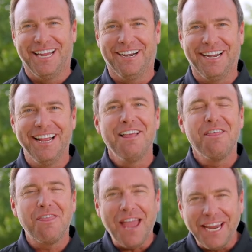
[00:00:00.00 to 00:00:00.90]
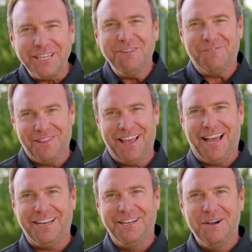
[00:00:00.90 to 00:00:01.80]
Larry. Thank you for that